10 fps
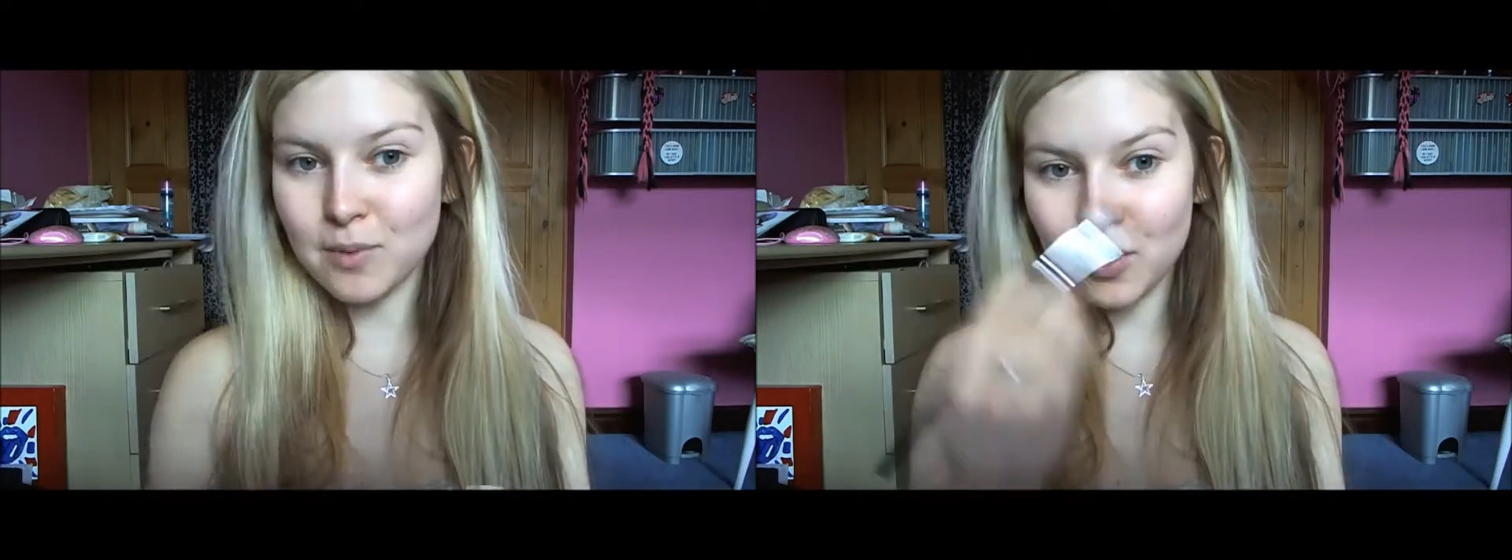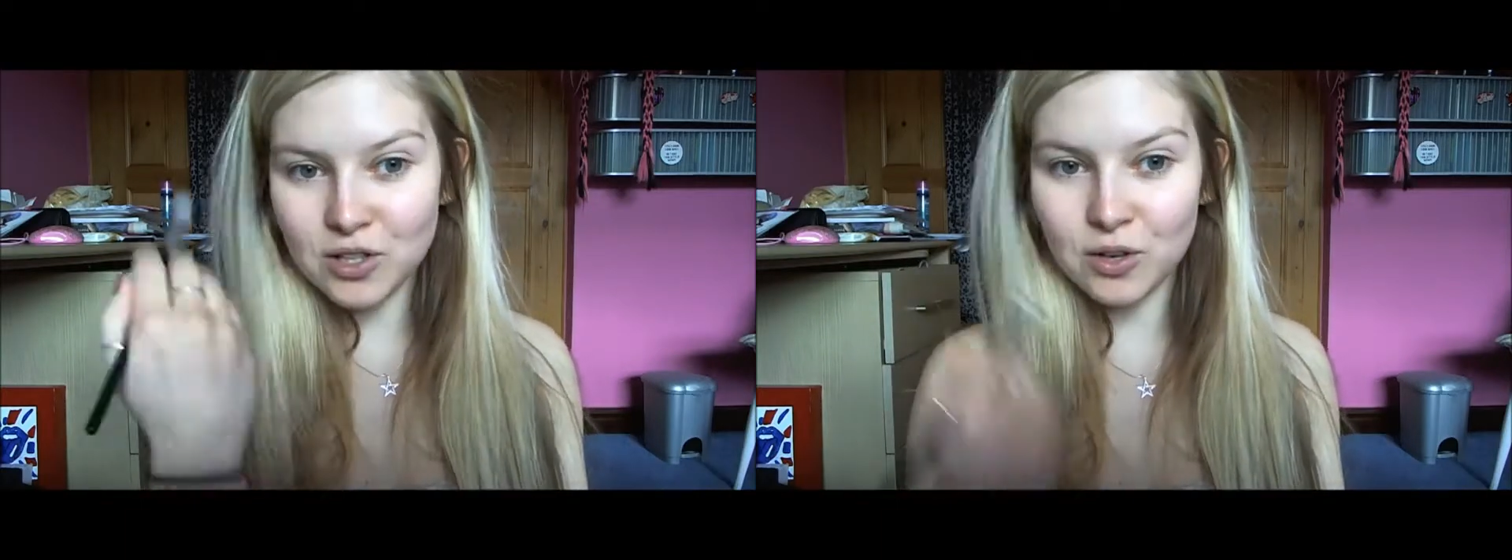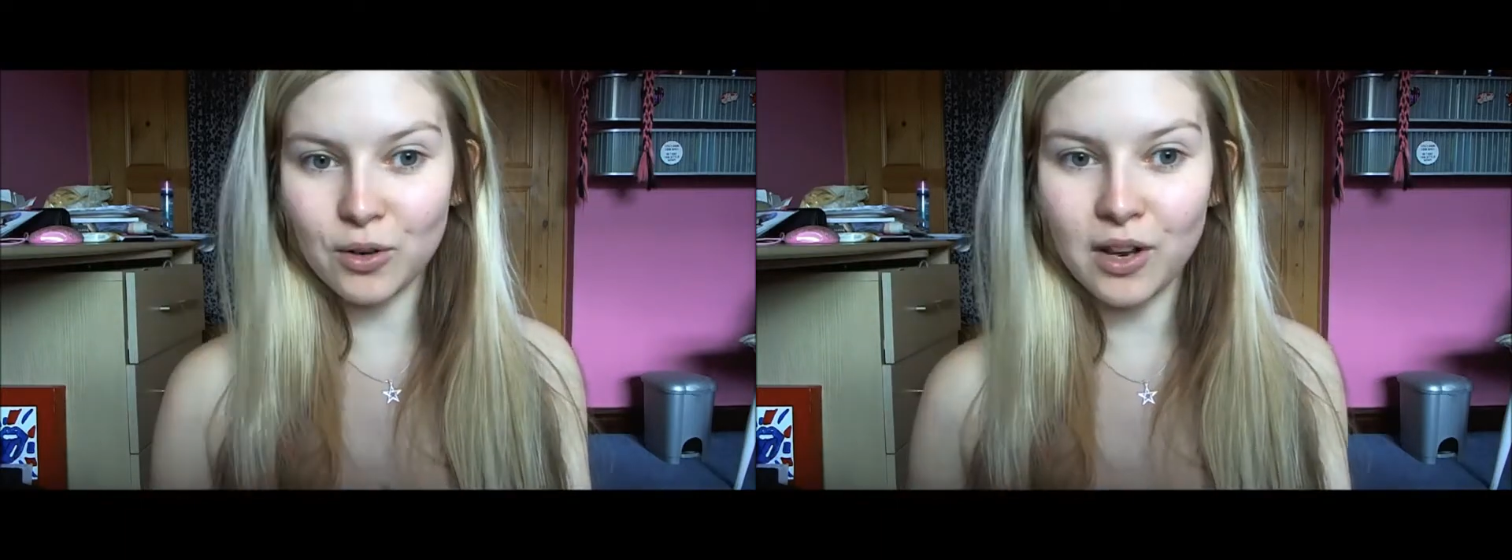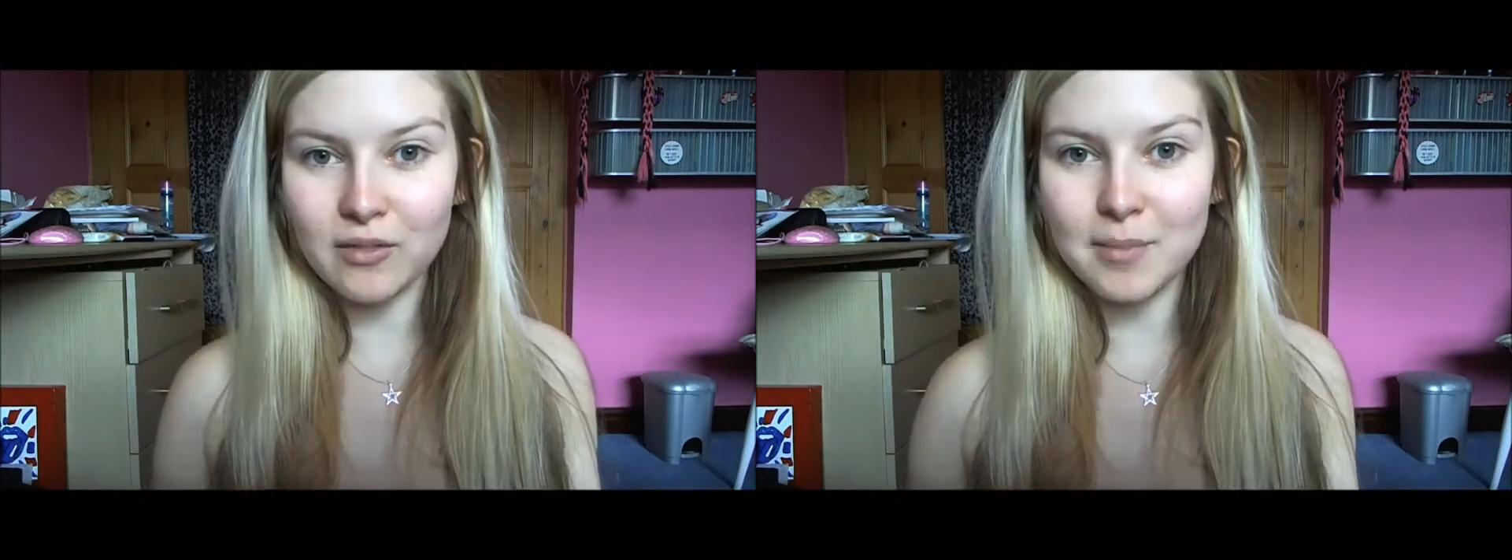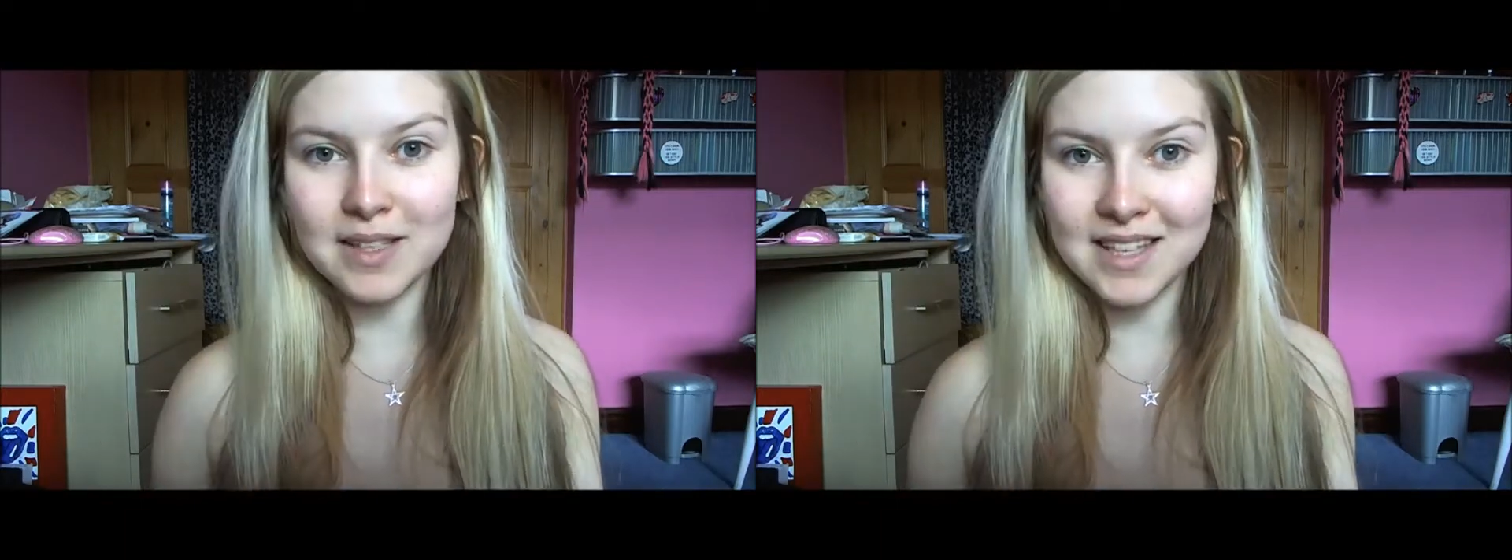brush all
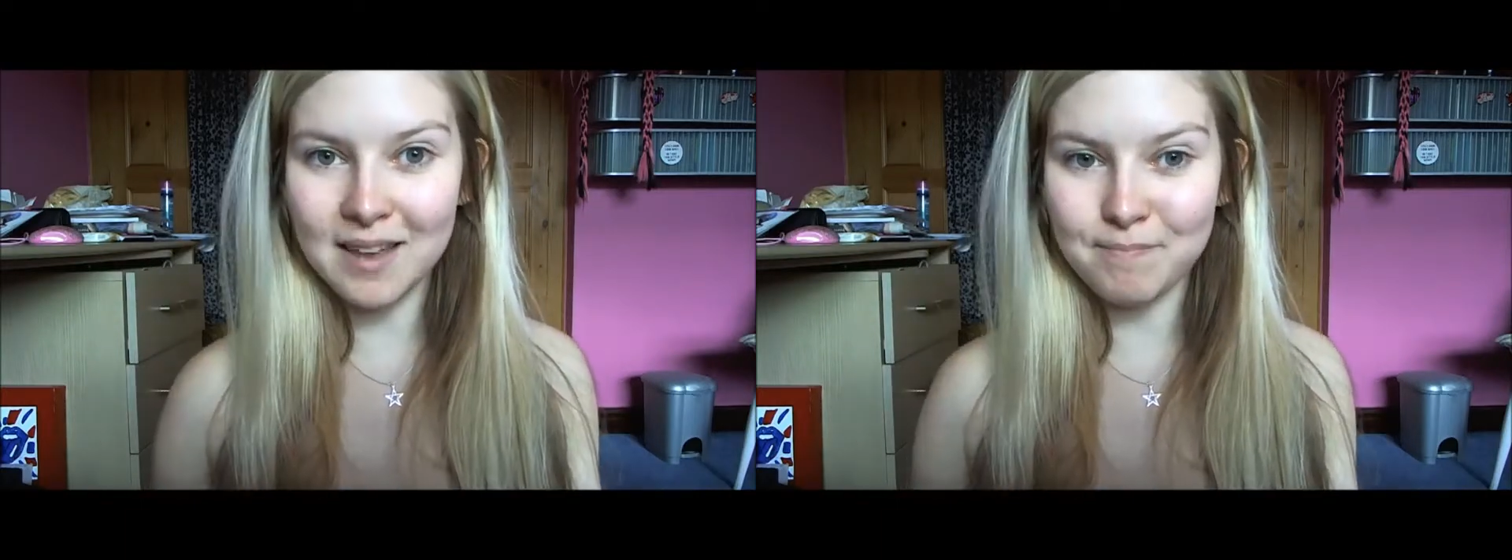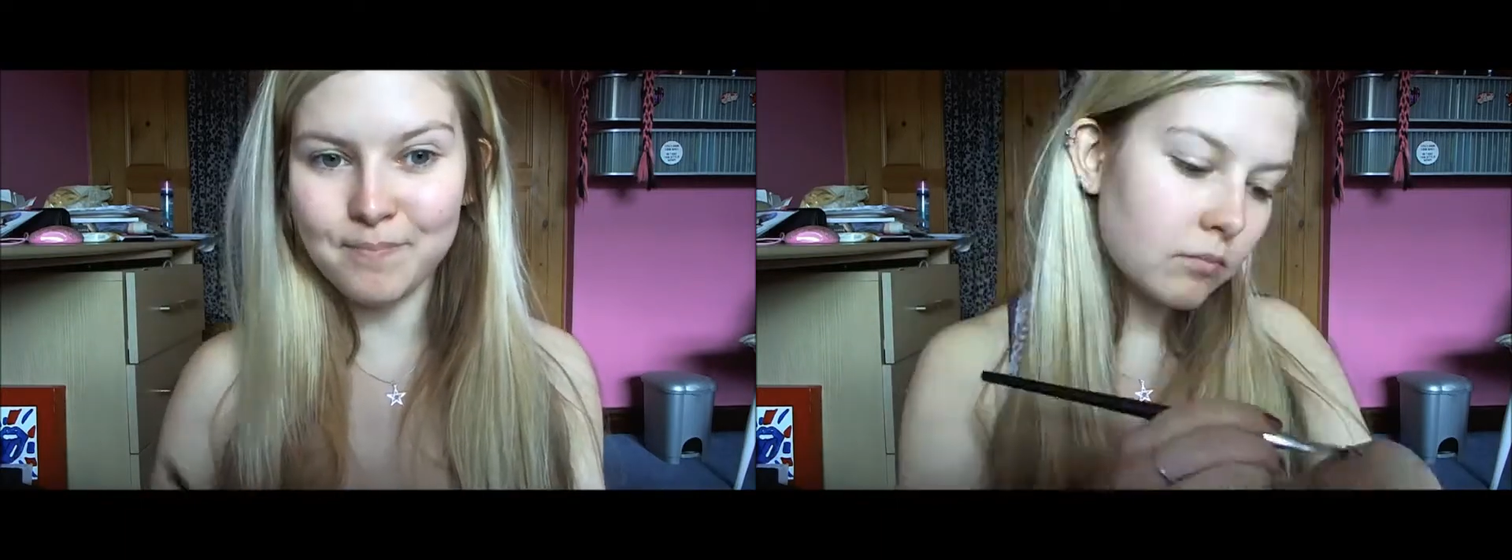over my skin.